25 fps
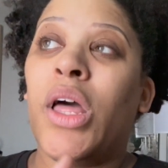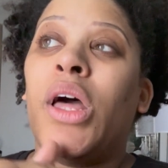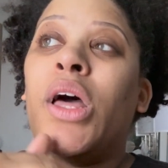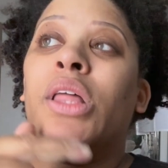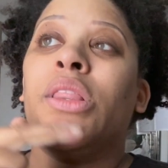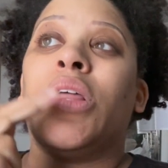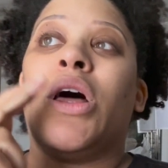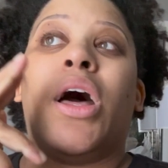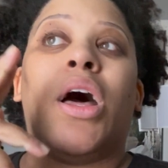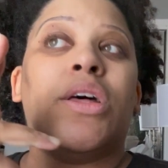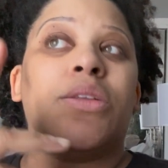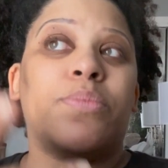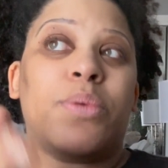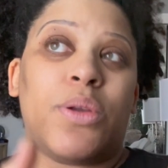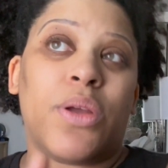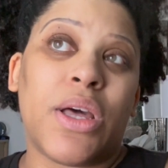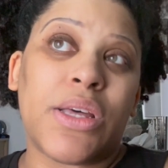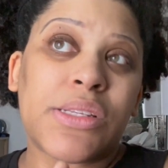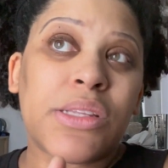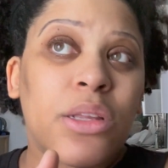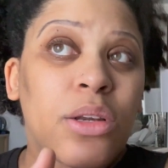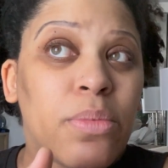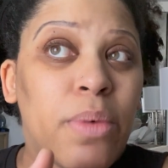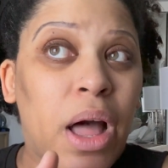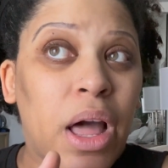The hospital has
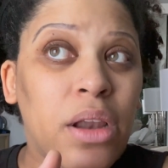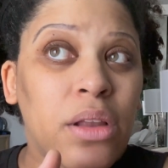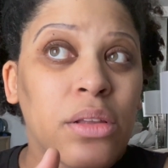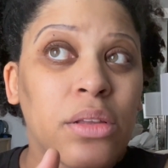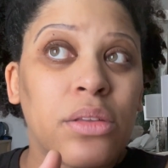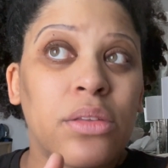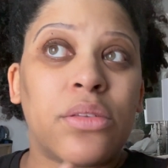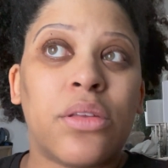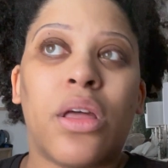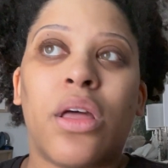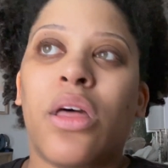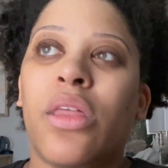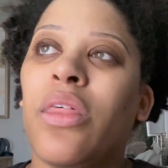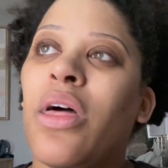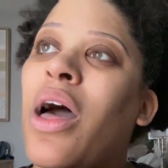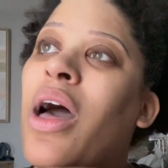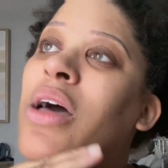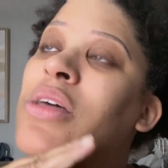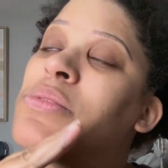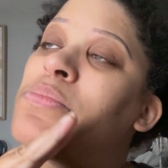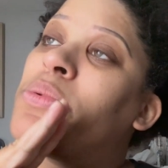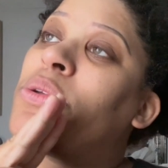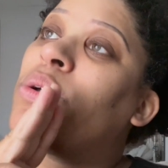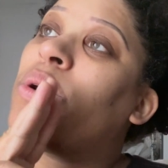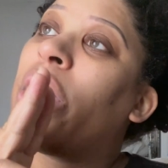little bottles. The
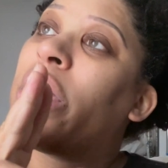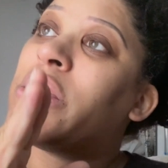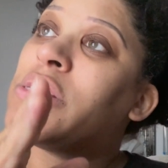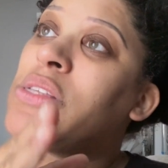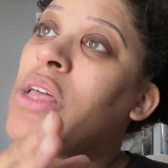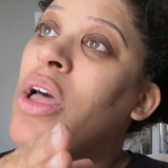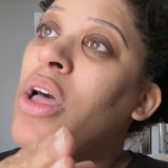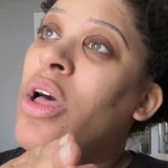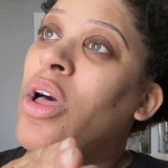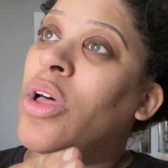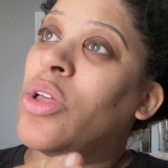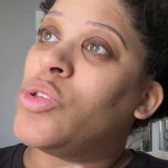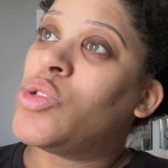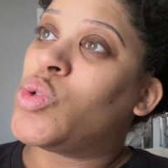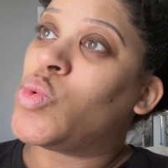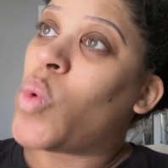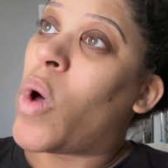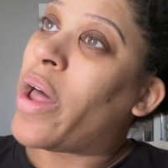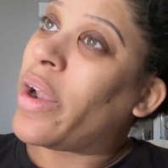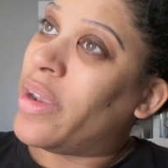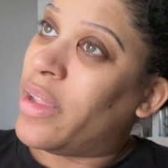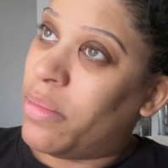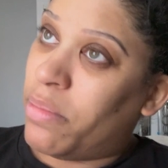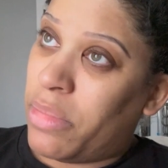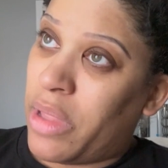hospital has
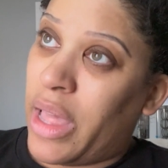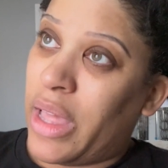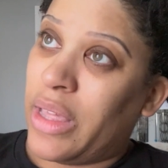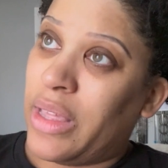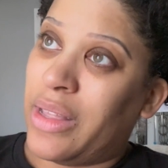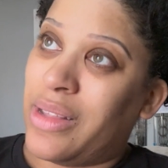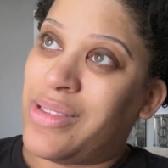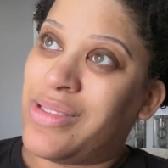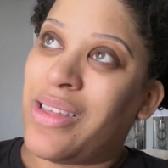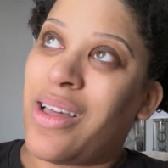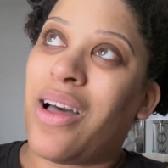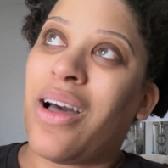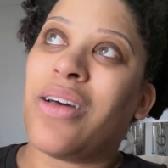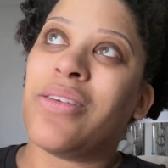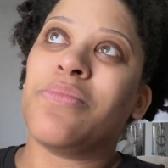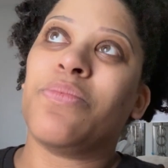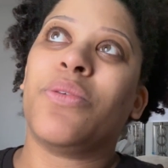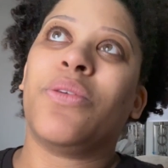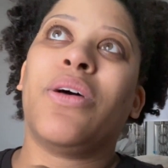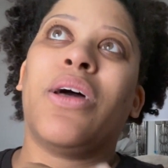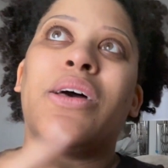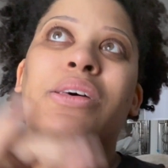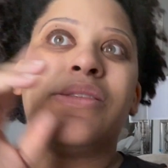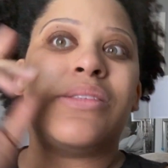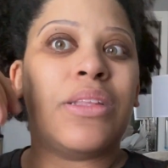swaddling blankets. The hospital
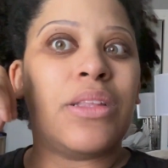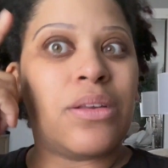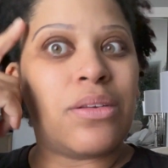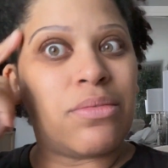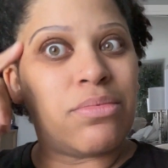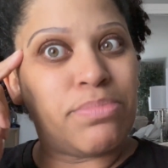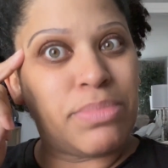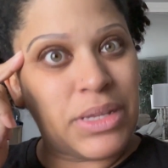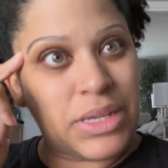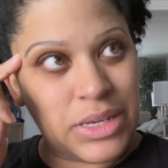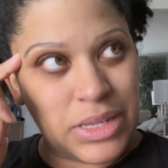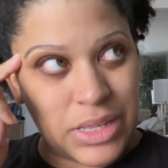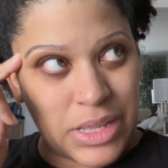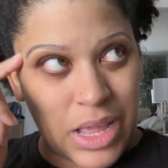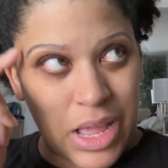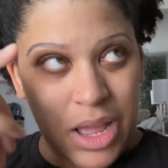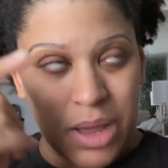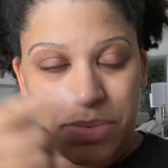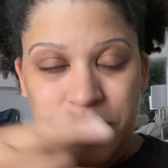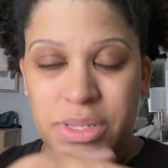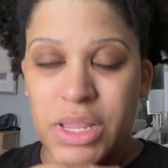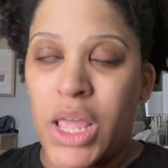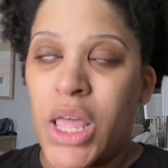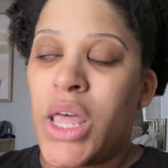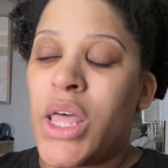has the little beanie
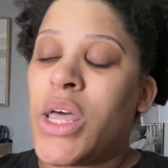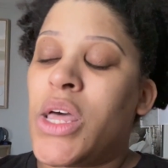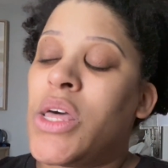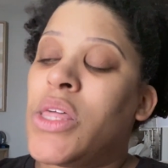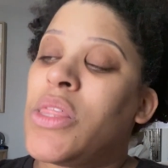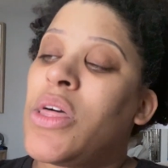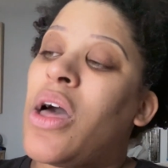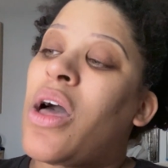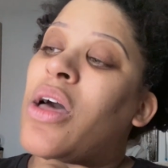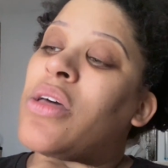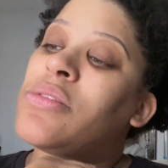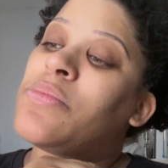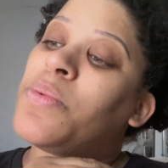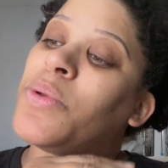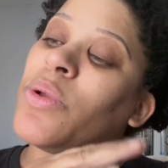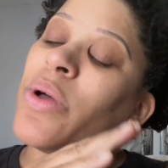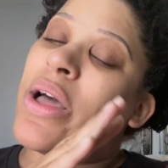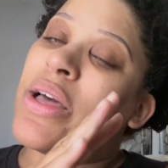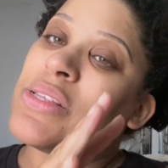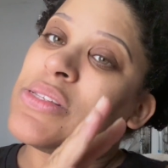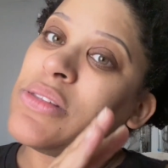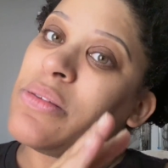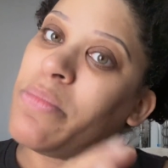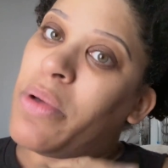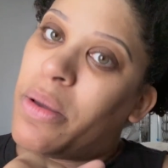caps. The hospital
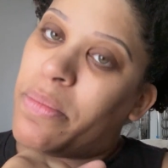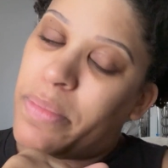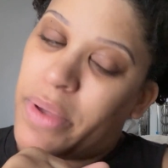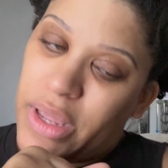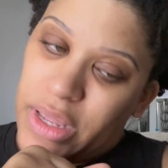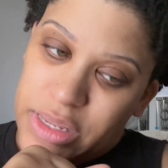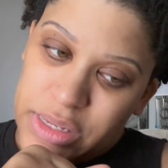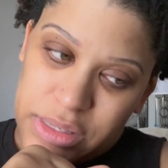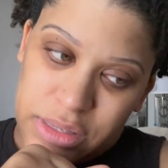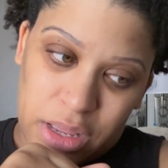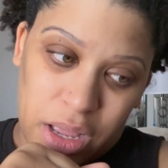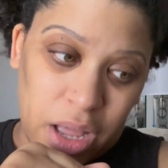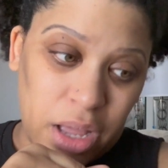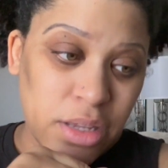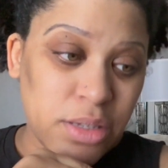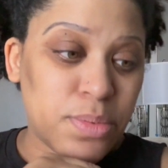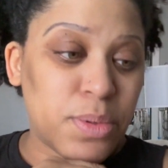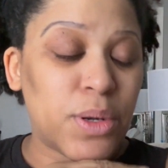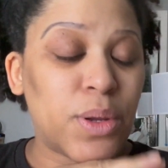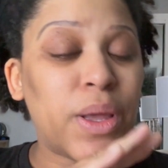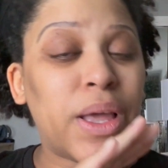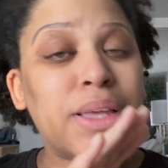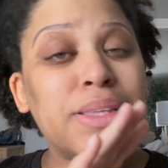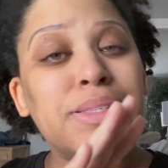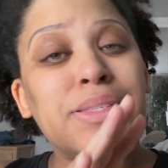has the butt paste. The
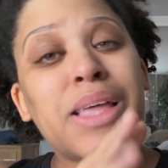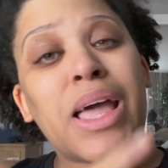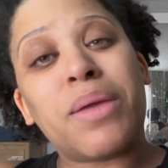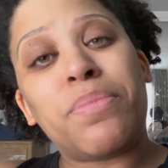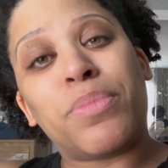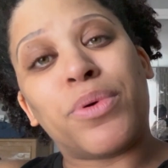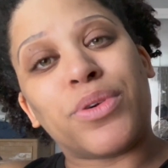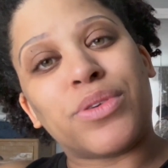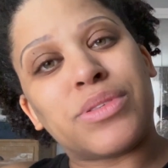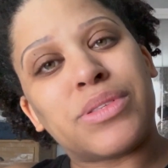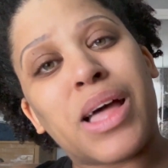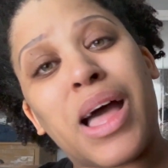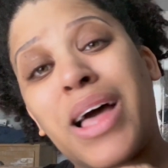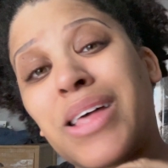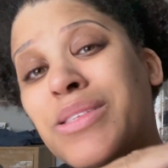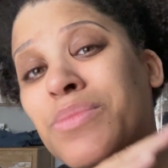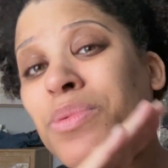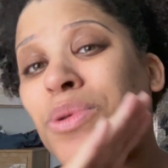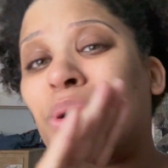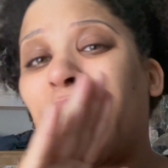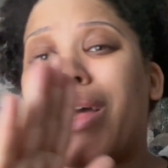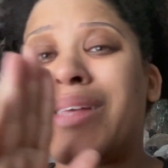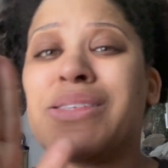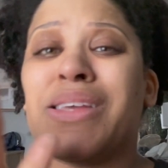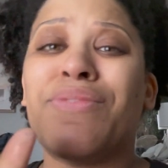hospital has diapers. The
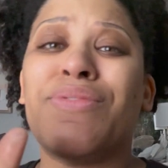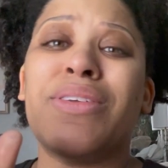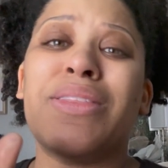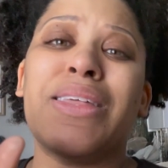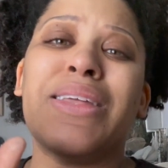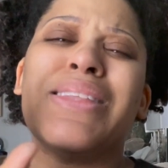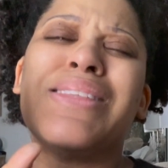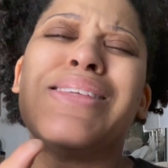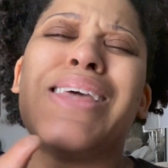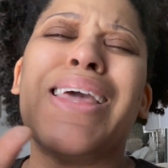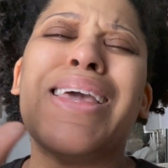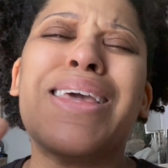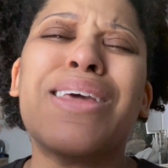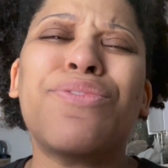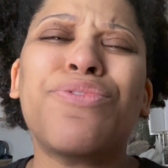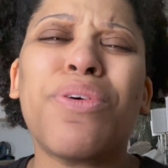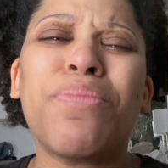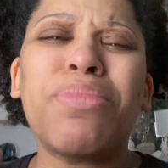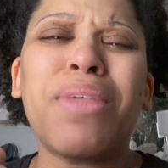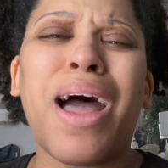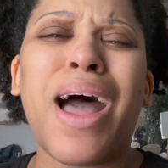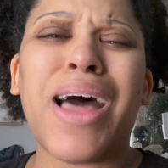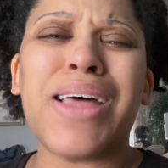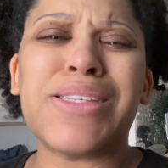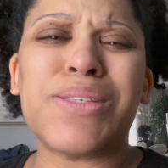hospital has everything. Take it from
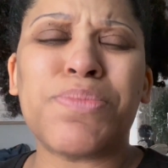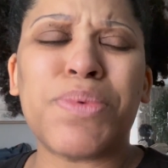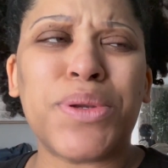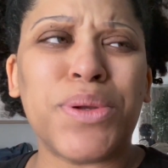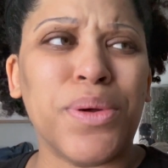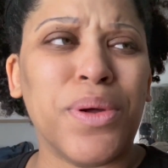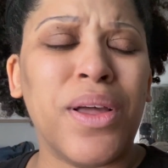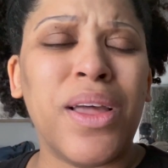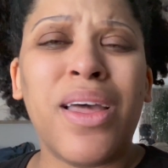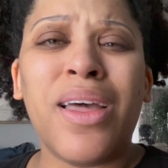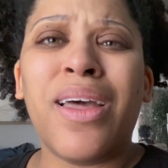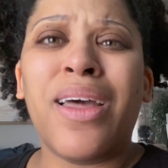the hospital.